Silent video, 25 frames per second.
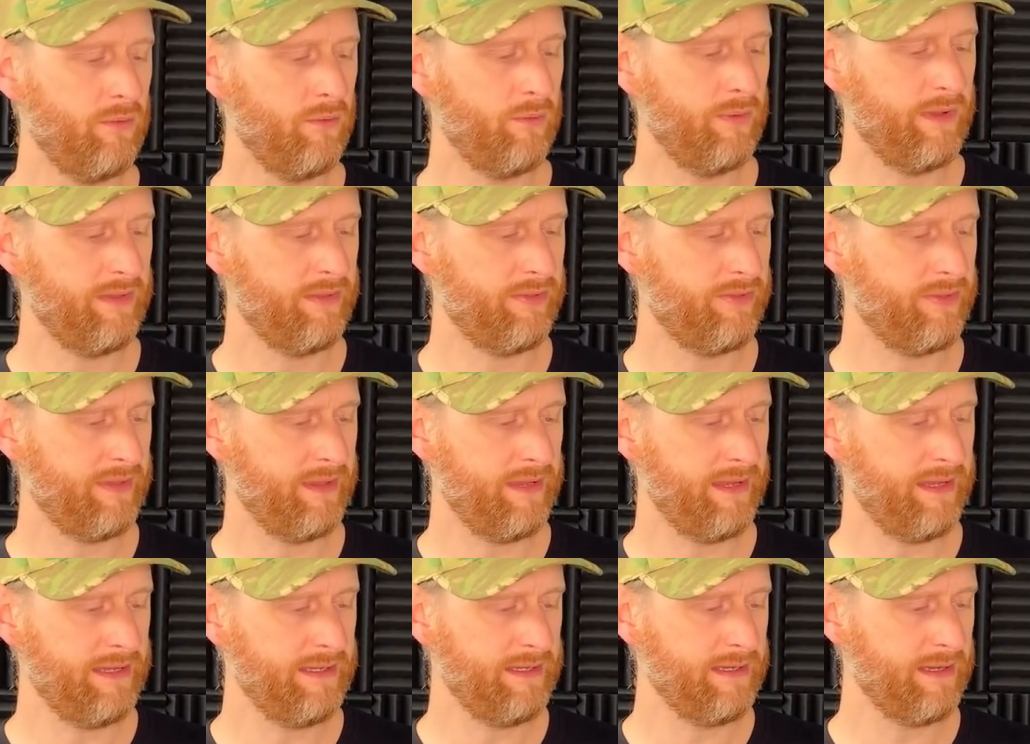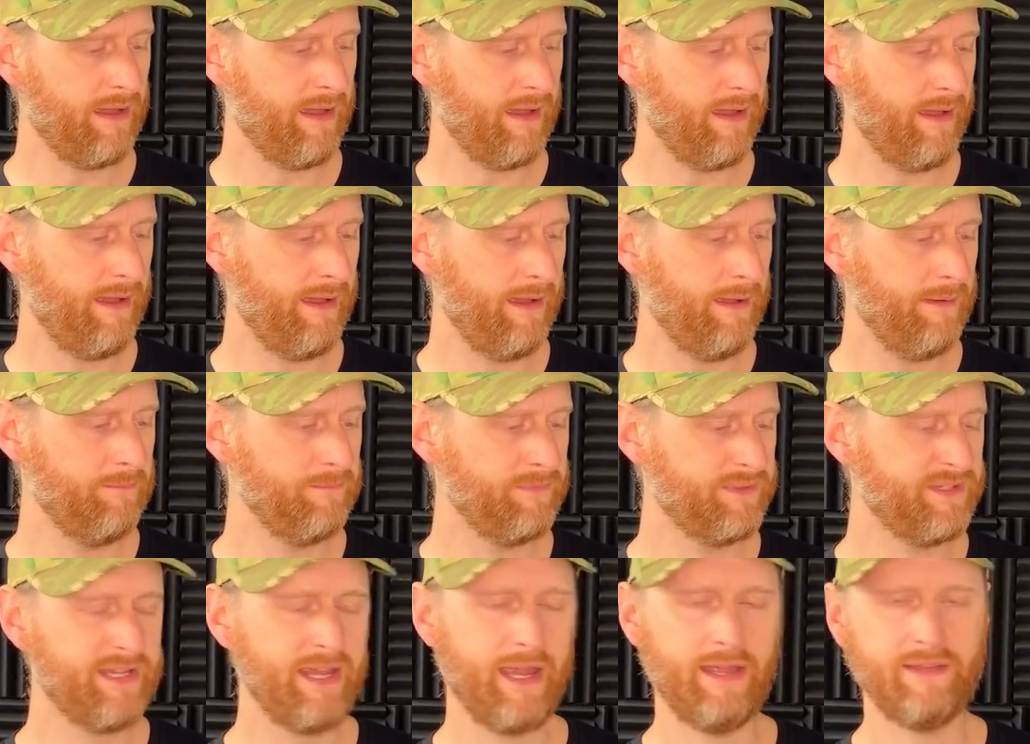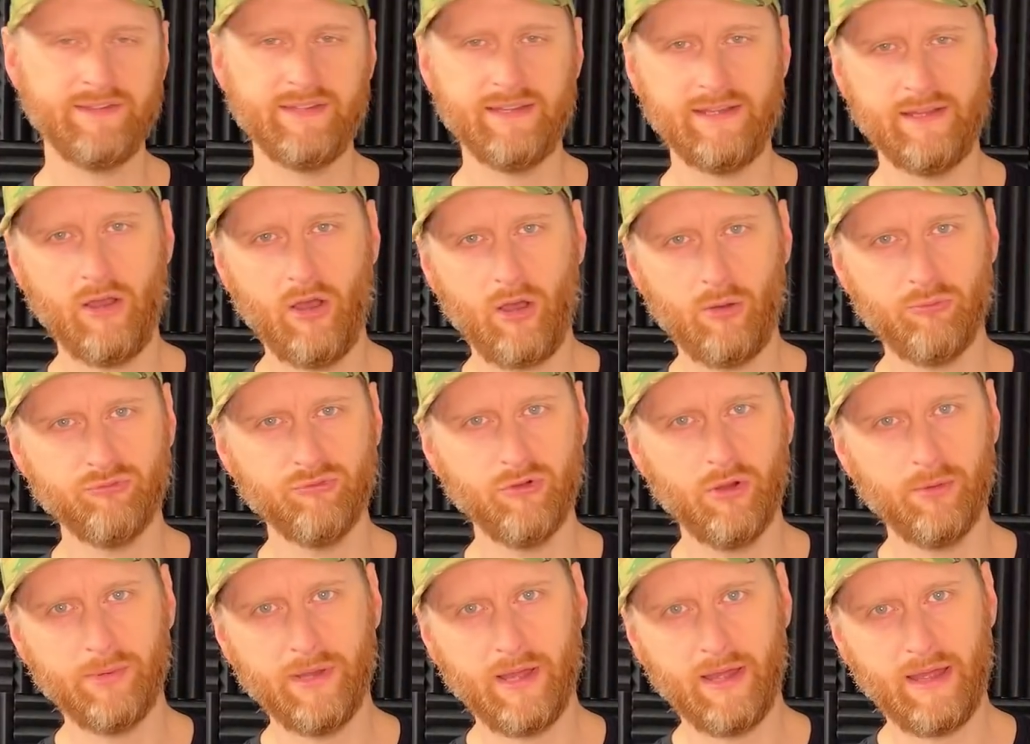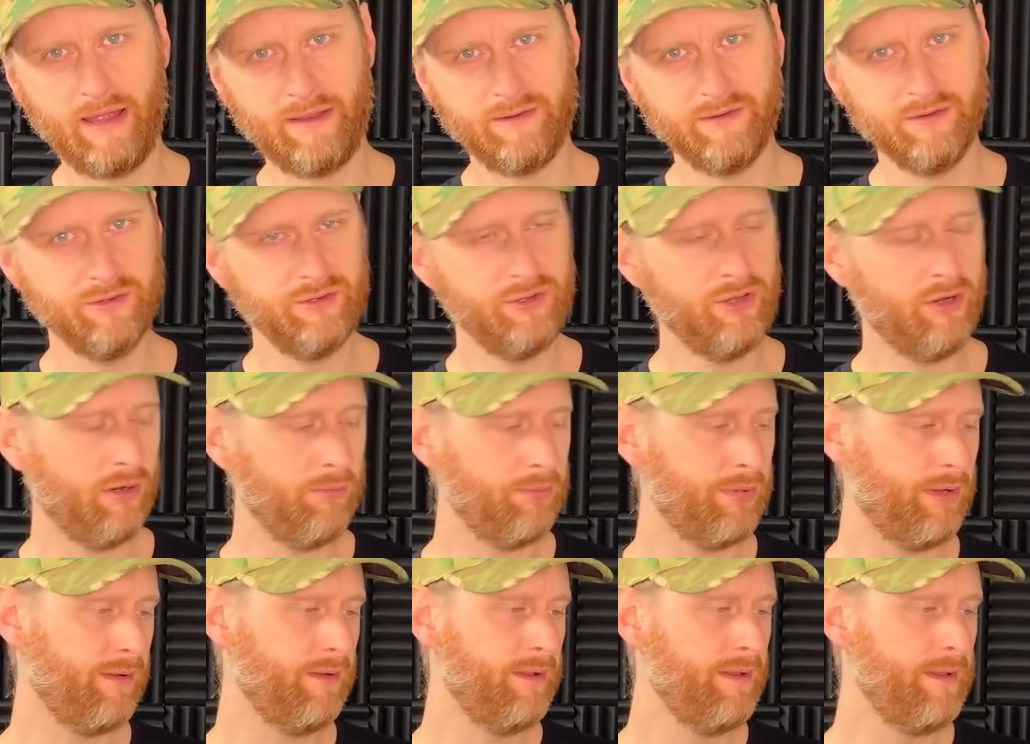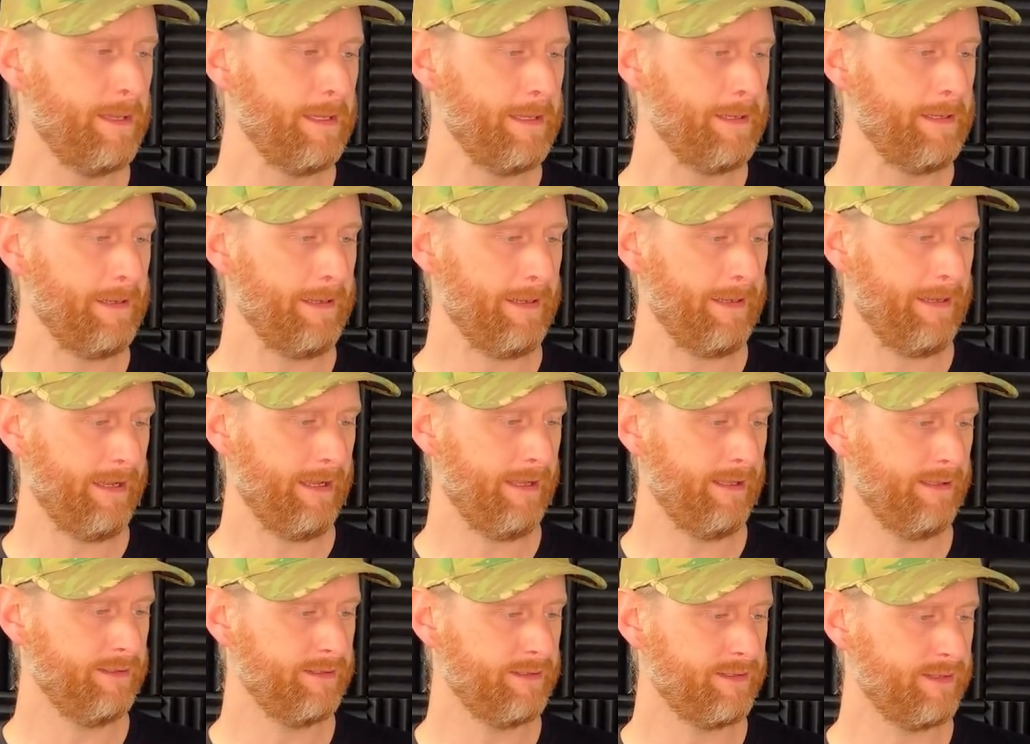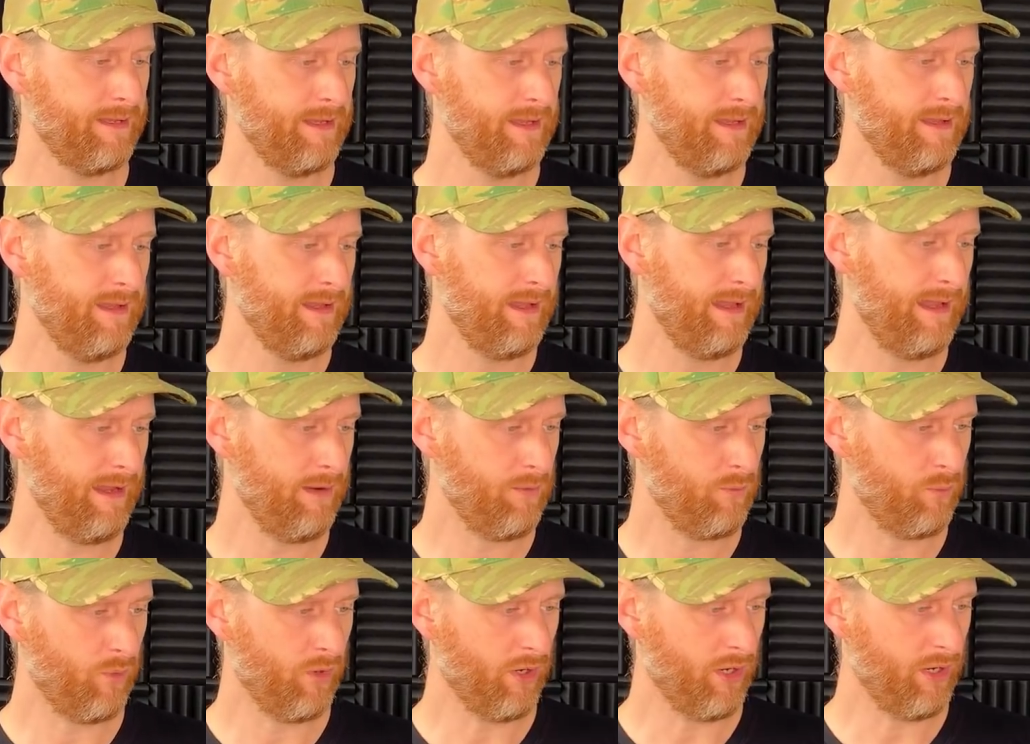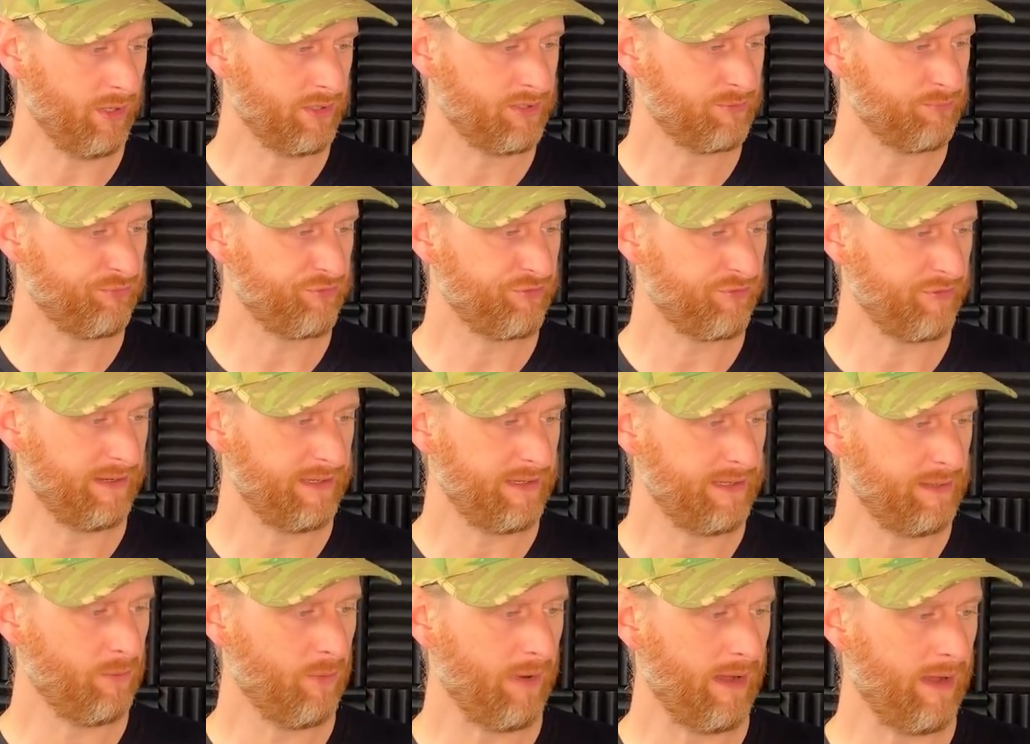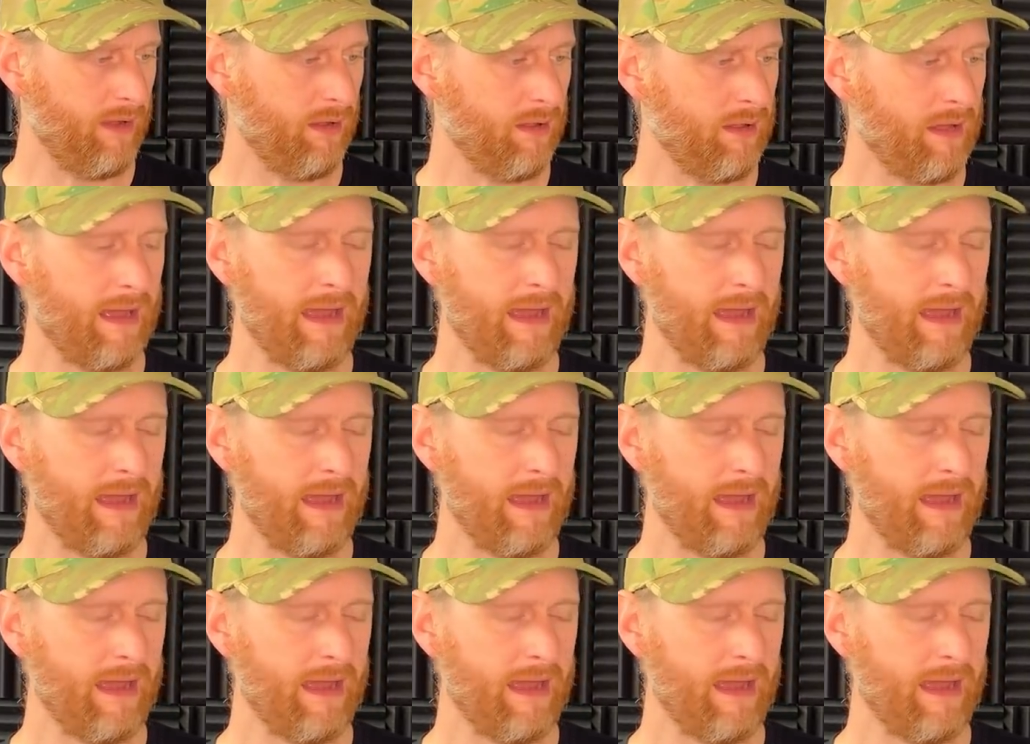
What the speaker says: with the TNT hot rubber and nub, and it worked pretty well.